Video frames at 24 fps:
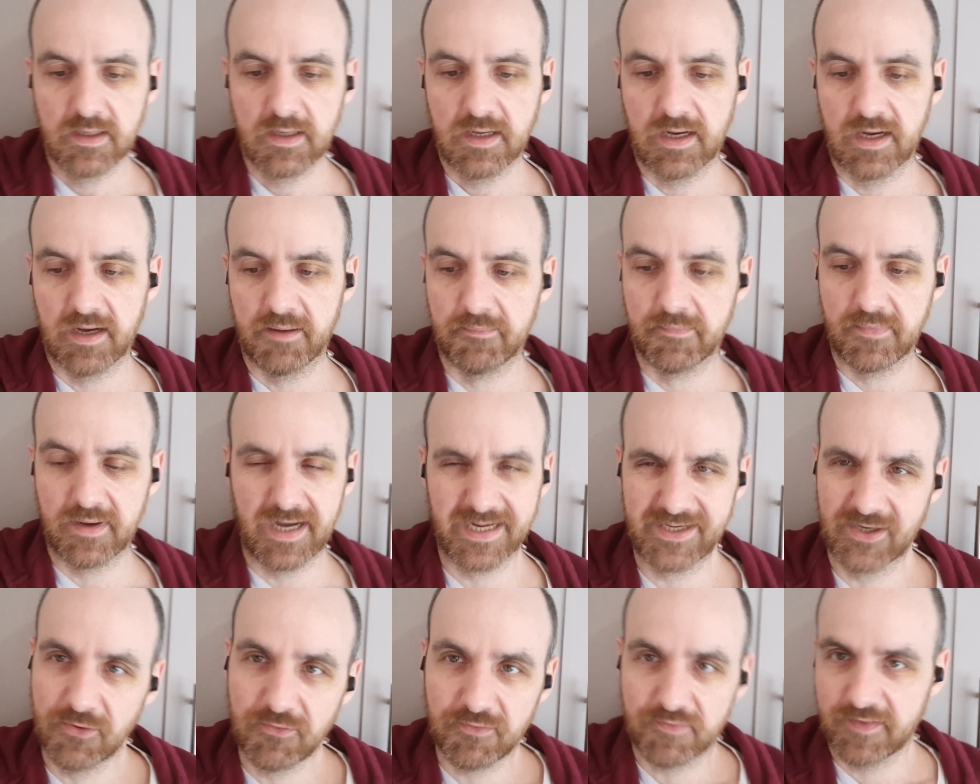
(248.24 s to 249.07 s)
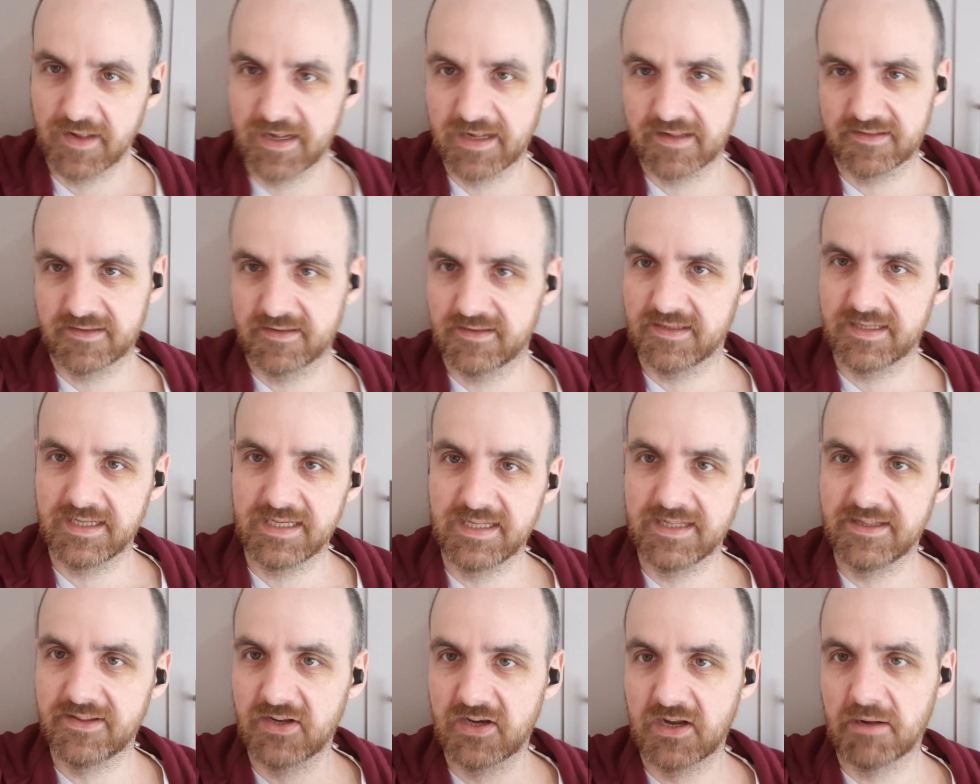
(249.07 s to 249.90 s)
I don't think that
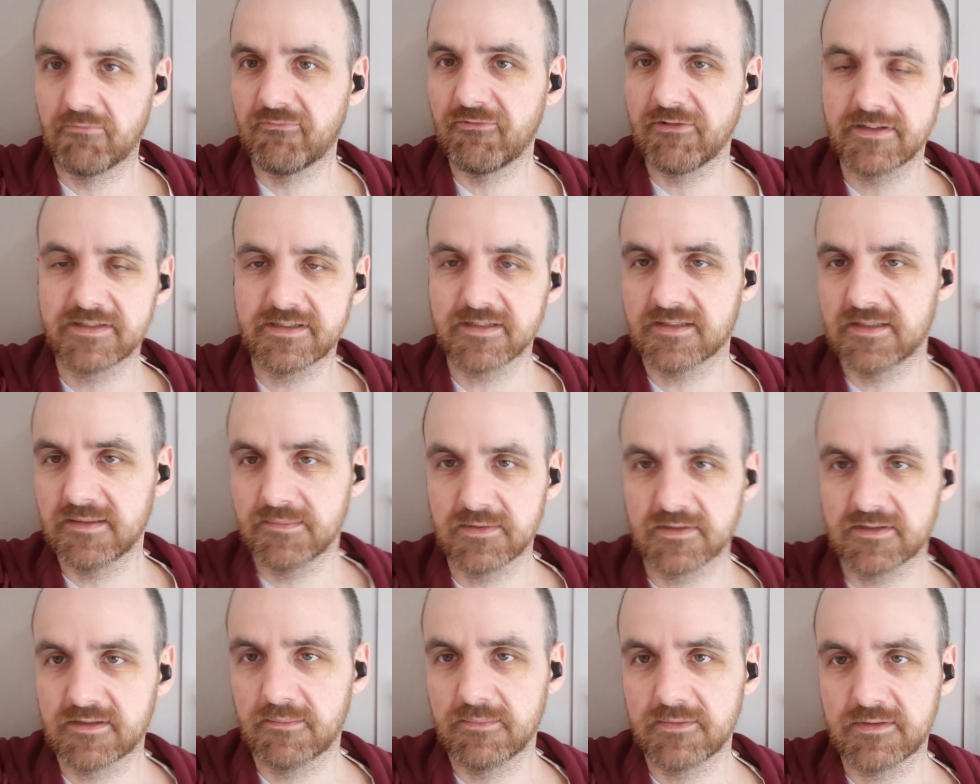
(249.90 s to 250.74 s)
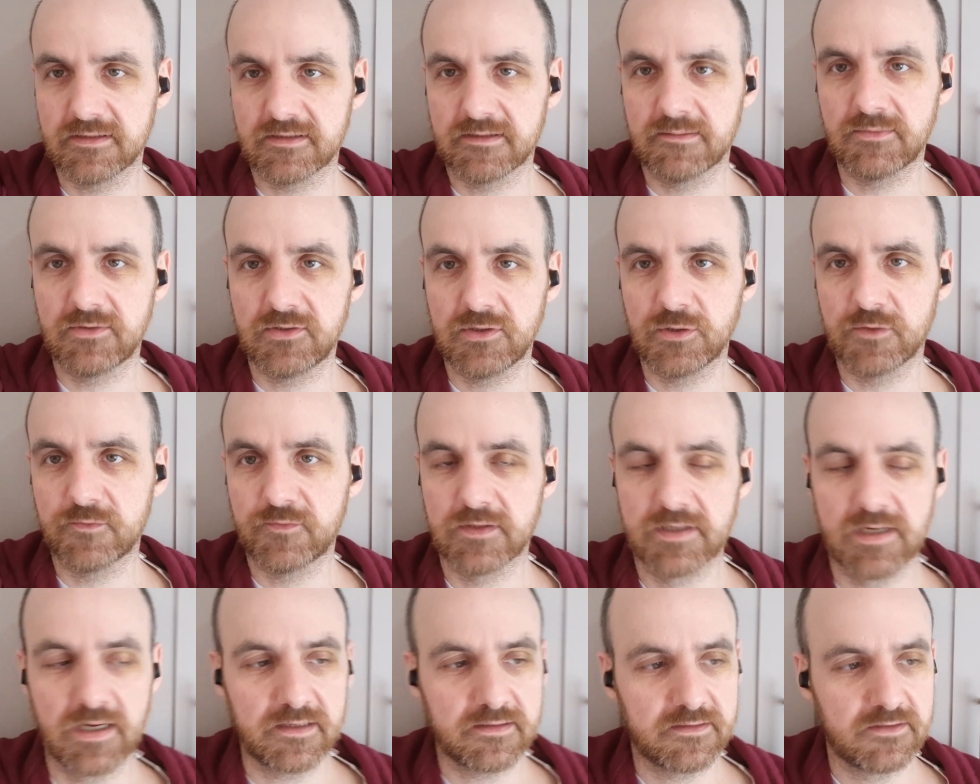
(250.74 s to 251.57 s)
the numbering system that some systems use
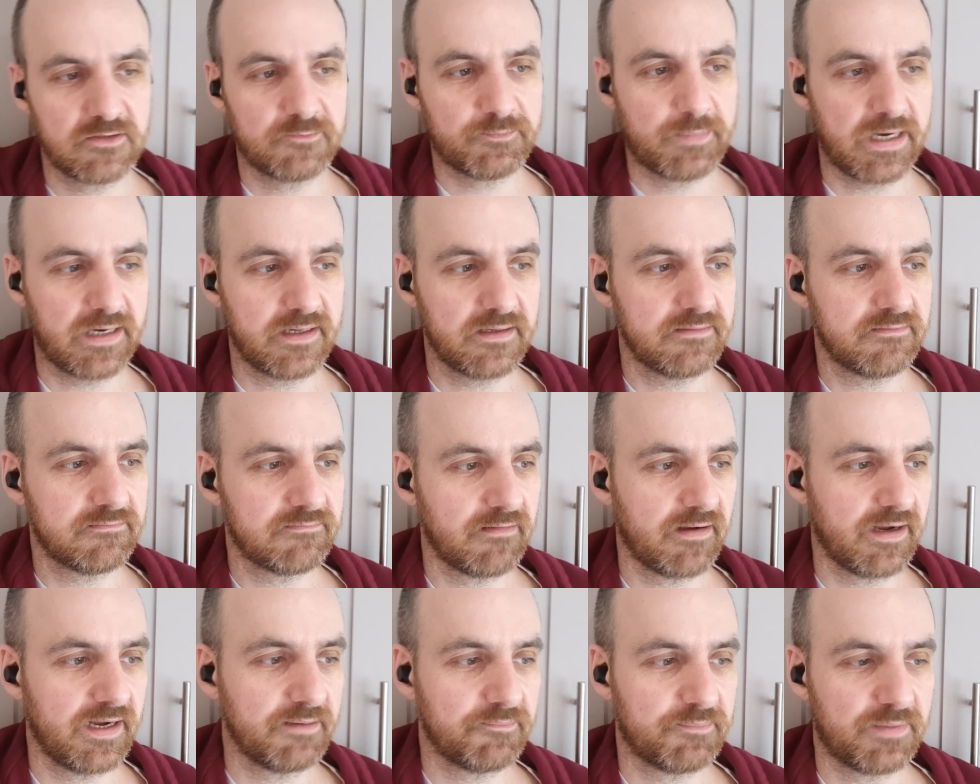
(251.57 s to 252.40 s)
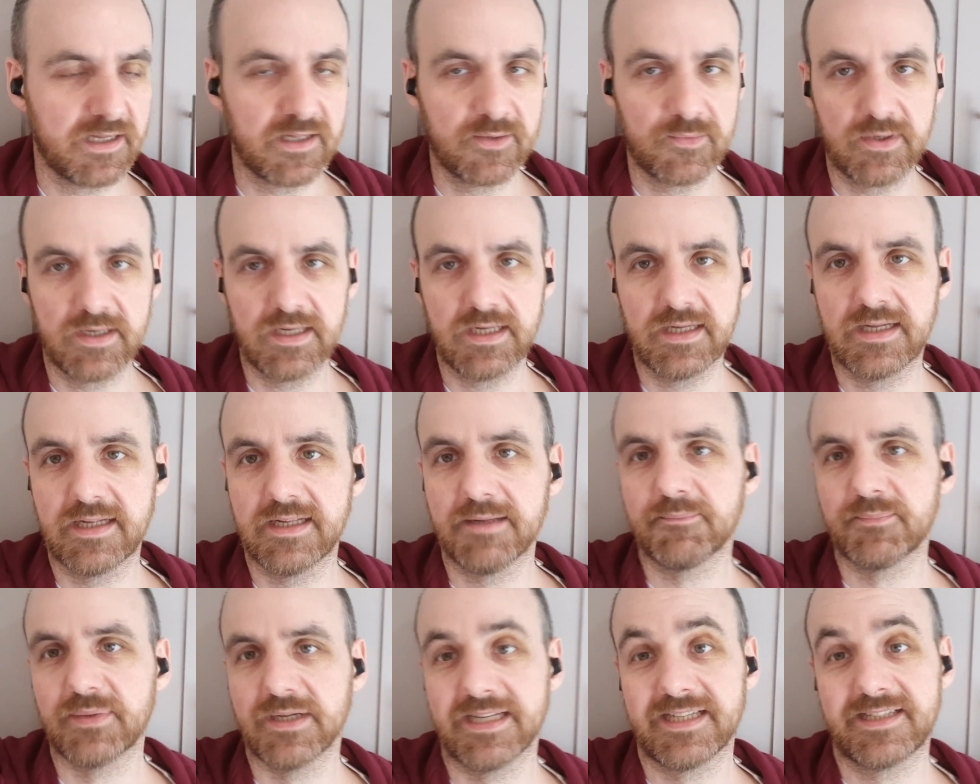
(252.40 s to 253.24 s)
for cuts is better, right, by the way,
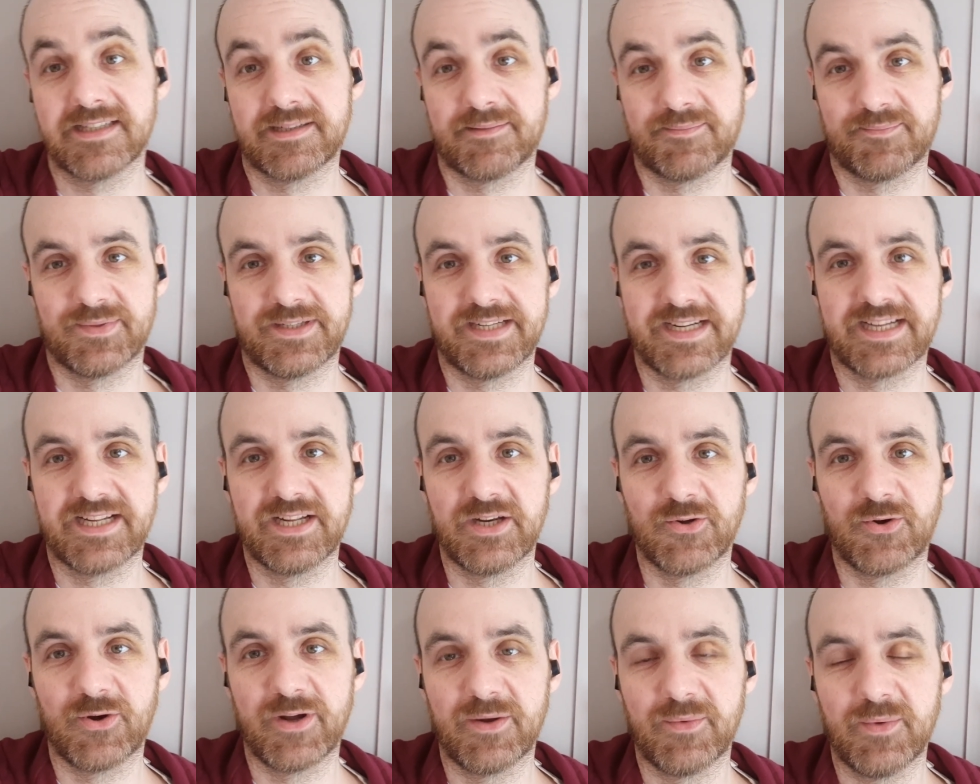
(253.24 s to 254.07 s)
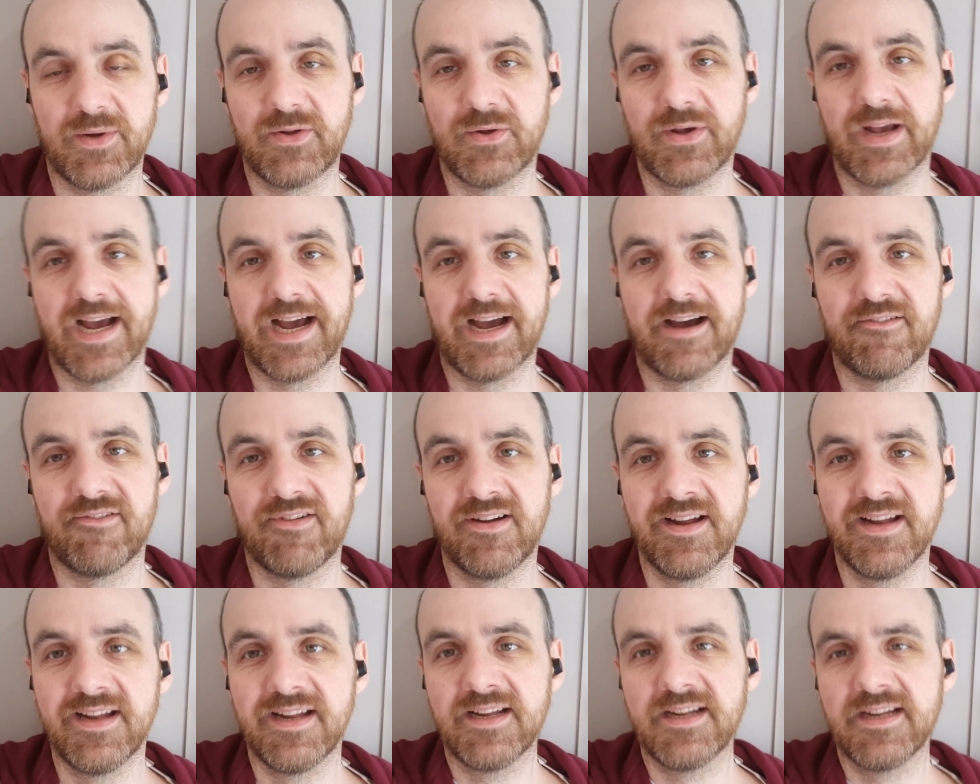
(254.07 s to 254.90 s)
but it's particularly annoying when you
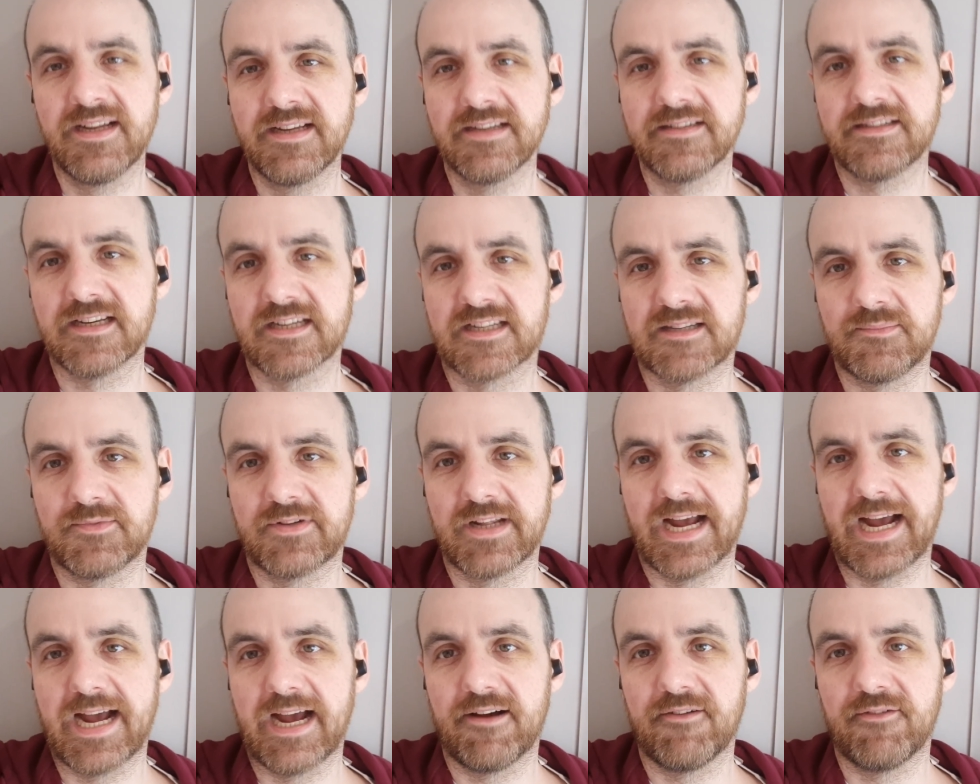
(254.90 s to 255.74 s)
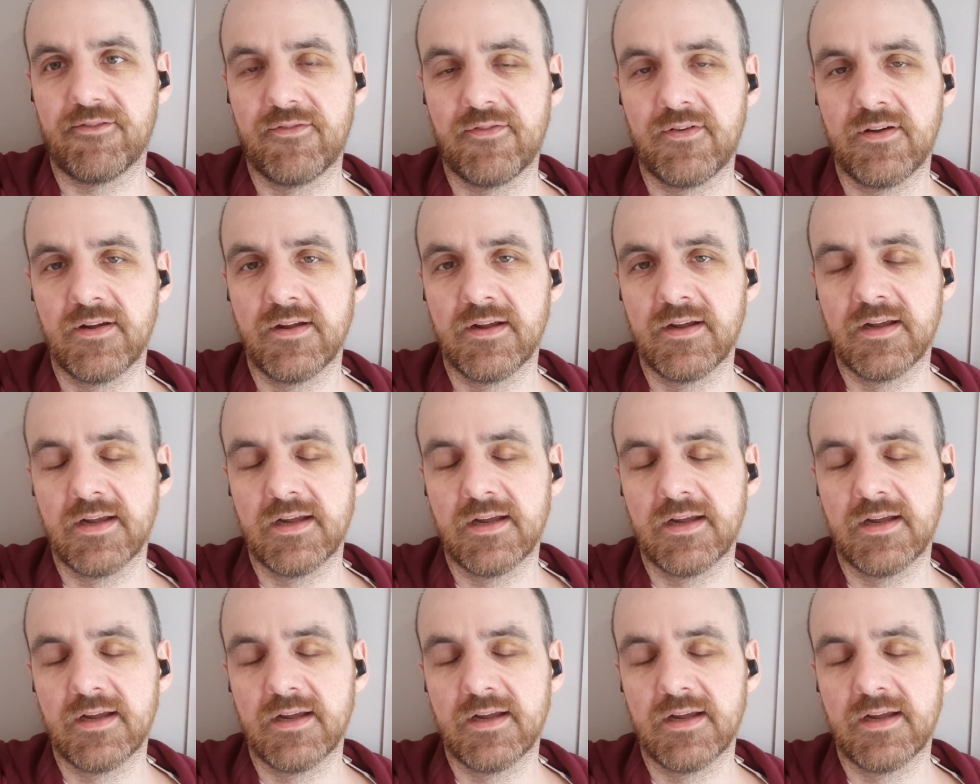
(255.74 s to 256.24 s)
have systems that have